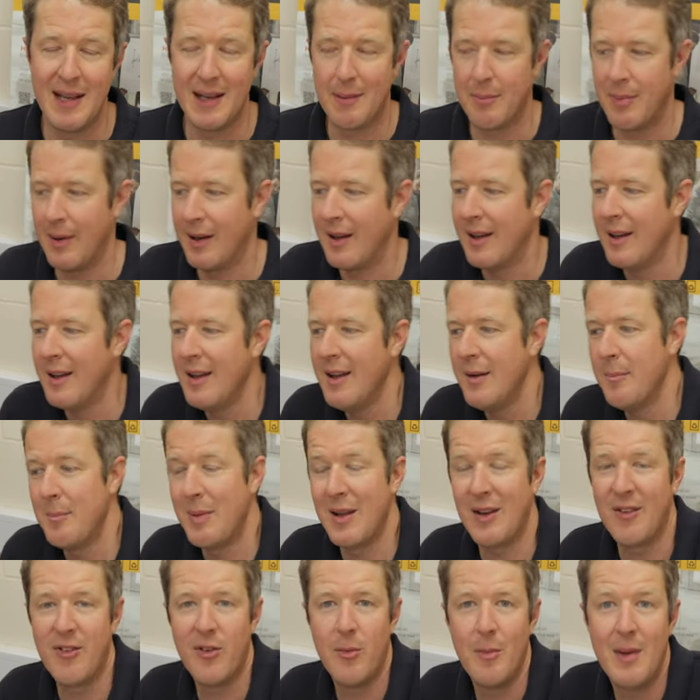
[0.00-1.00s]
but
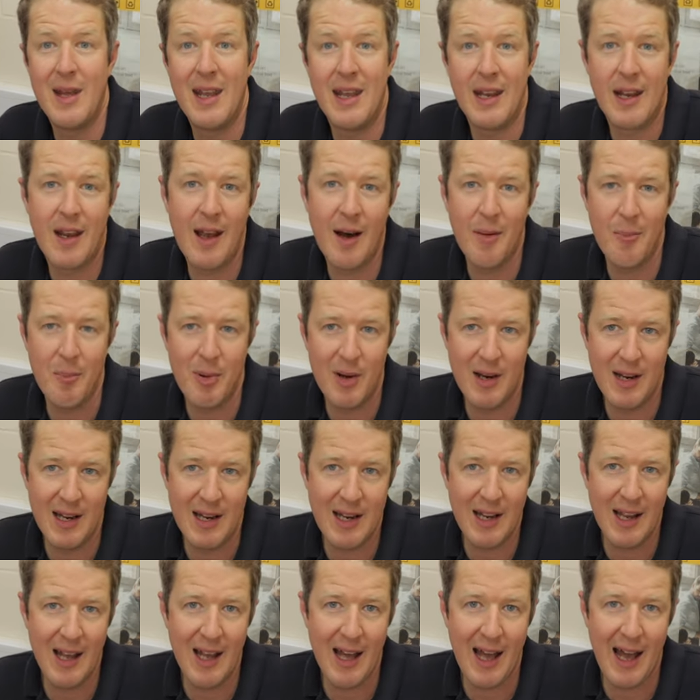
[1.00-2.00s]
big for me
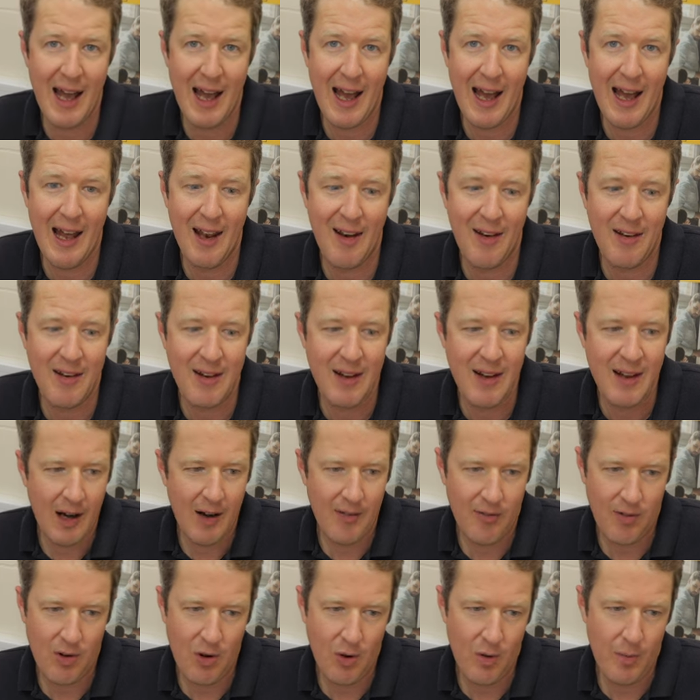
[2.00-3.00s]
company, and
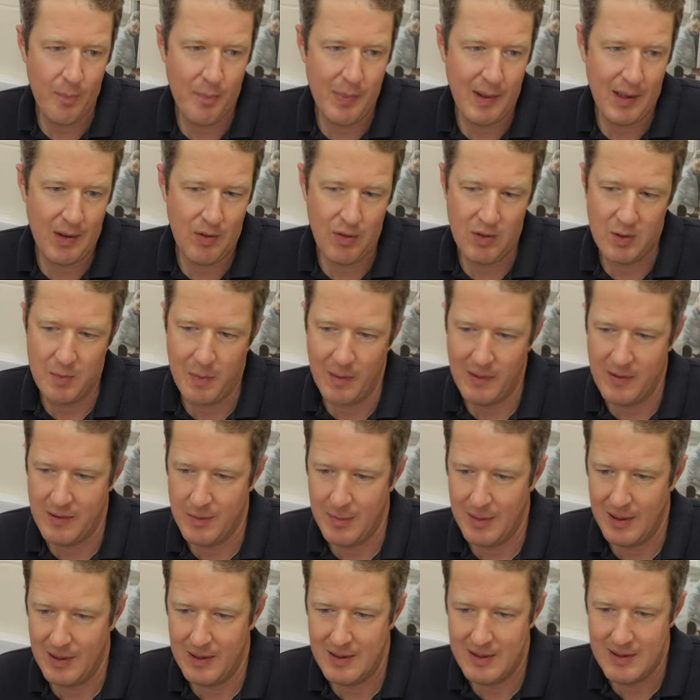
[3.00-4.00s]
I've got big
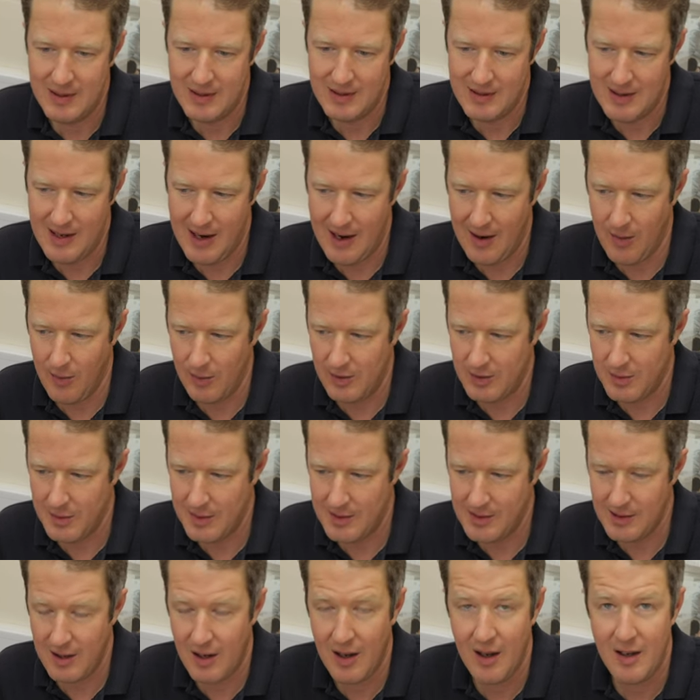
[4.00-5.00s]
responsibilities now, which
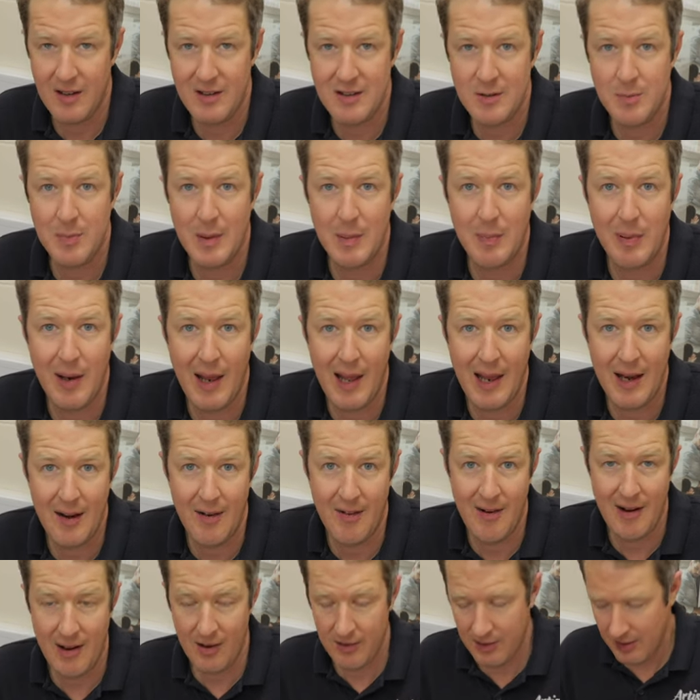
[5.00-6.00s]
means I can't just be playing
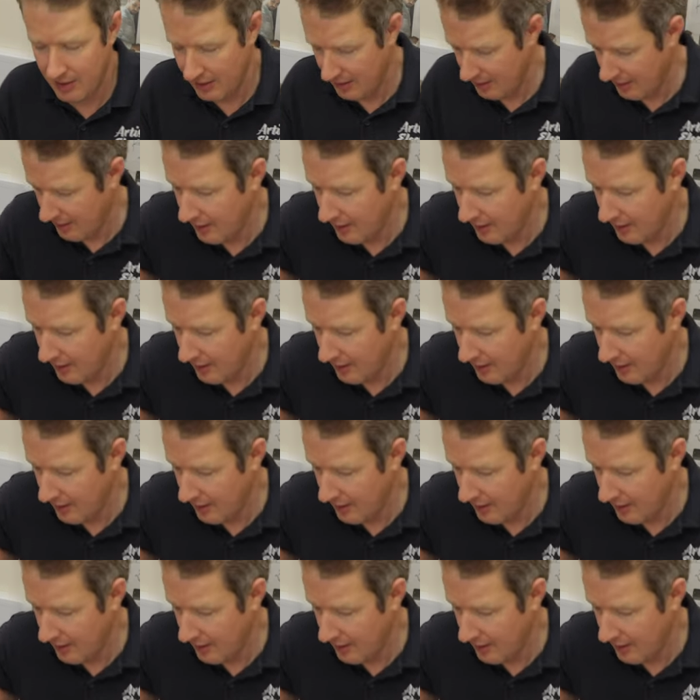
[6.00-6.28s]
around